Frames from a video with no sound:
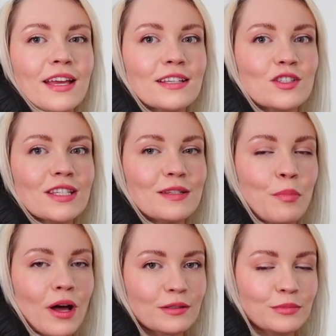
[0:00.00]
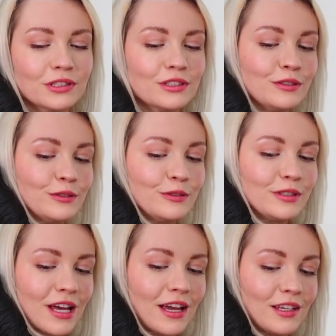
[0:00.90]
think it's just impossible to
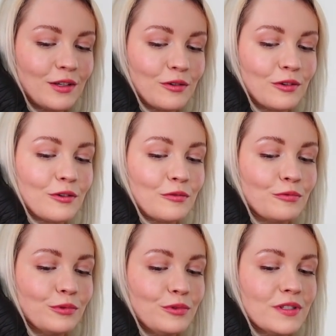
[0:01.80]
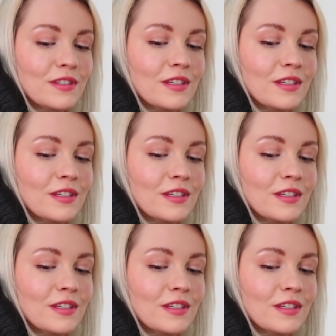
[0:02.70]
dye your roots